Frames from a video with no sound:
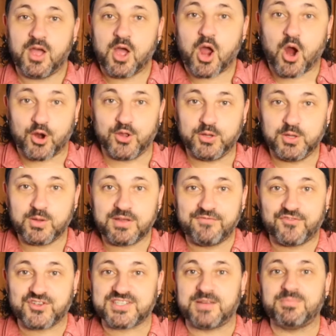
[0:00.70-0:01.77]
Are you looking
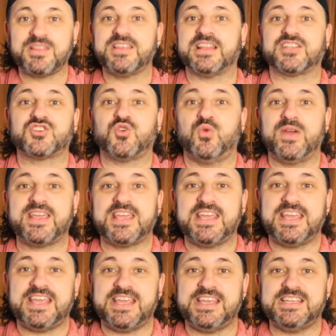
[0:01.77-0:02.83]
for something that's quick,
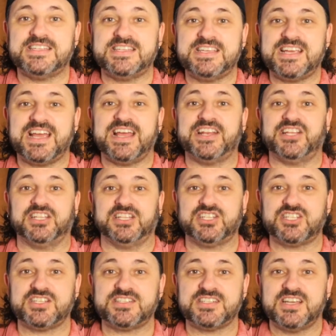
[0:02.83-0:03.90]
easy, and
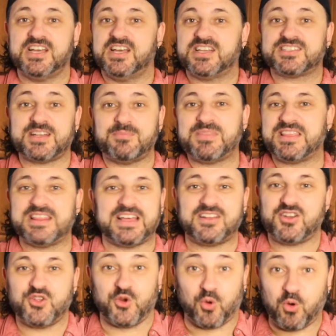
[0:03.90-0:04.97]
delicious? Something that
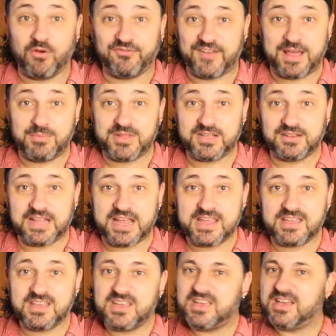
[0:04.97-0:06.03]
your whole family will
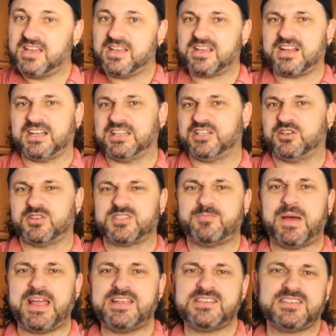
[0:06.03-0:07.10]
like? Got a little
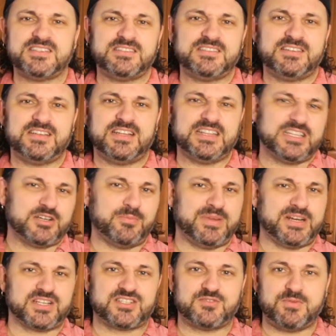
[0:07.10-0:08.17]
spice, a little bit
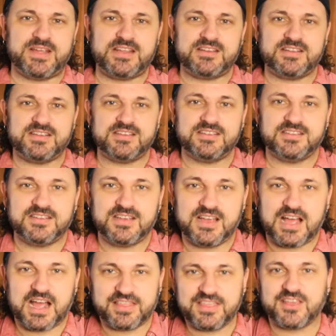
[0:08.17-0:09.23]
of sweet?
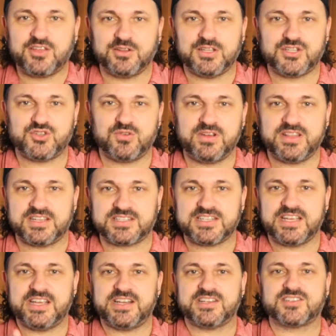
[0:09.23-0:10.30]
I think you'll enjoy this.
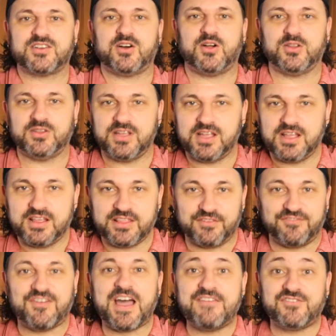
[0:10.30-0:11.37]
It is called the
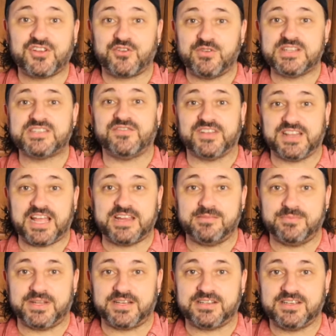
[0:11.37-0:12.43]
5 Degrees of
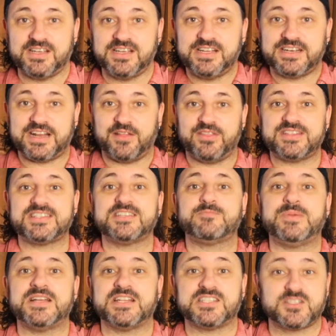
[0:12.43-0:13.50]
Enlightenment. Now this has
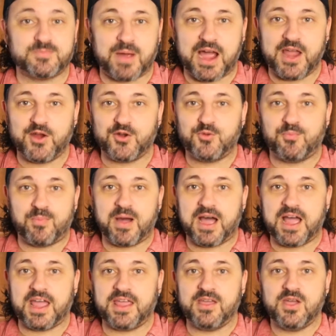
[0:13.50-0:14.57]
been inspired
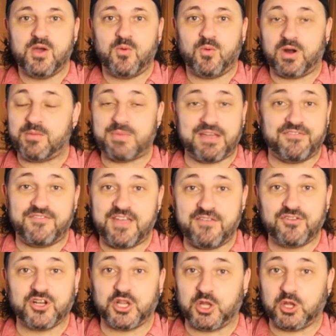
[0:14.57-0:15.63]
by one of my
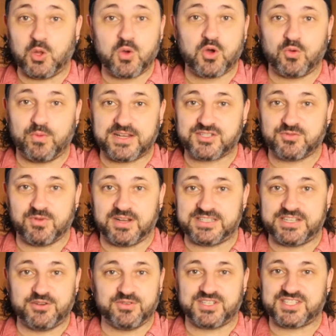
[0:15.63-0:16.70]
favorite local restaurants
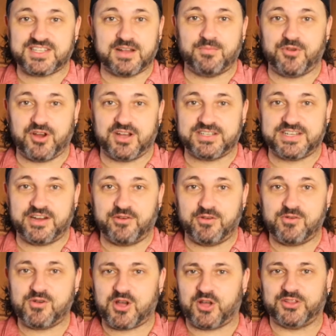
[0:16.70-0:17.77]
here in Sudbury, Ontario
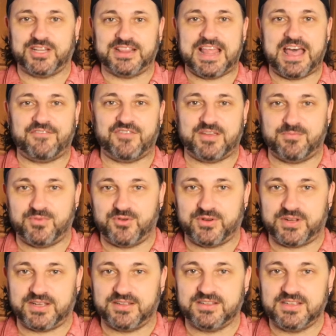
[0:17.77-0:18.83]
called the Laughing
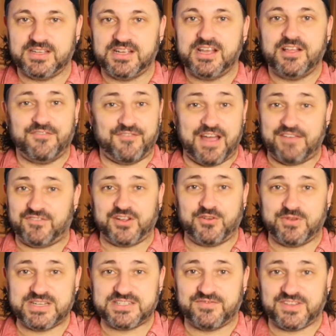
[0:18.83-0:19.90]
Buddha. 5
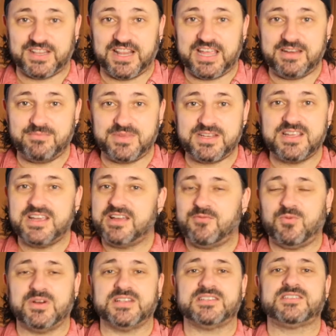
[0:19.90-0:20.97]
Degrees of Enlightenment
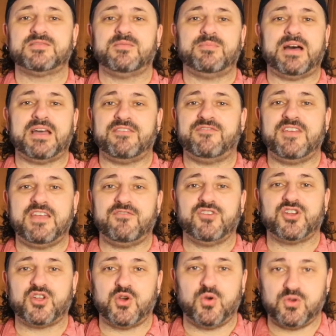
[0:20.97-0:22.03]
was my
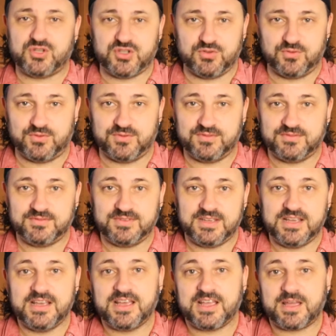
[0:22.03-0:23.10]
favorite go-to.
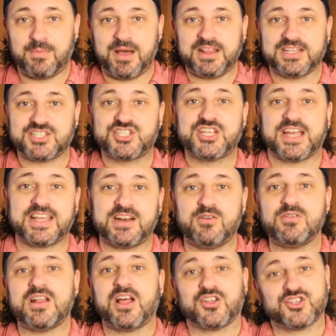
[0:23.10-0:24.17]
Come on, let's check it
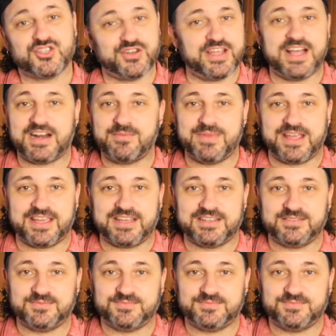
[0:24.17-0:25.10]
out. I'll show you how to make it.